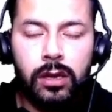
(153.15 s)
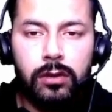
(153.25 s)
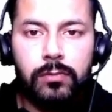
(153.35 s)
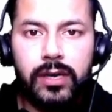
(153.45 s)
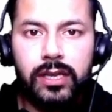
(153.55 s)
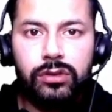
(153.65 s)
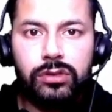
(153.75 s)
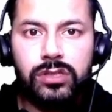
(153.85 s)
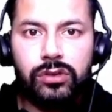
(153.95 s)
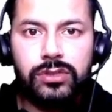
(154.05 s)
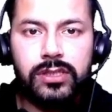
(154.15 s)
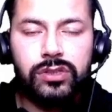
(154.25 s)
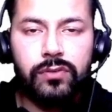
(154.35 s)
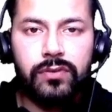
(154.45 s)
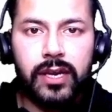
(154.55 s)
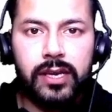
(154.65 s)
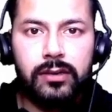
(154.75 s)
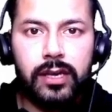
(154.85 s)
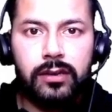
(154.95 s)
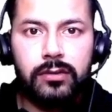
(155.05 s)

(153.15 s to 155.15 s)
but in those thousands of line, like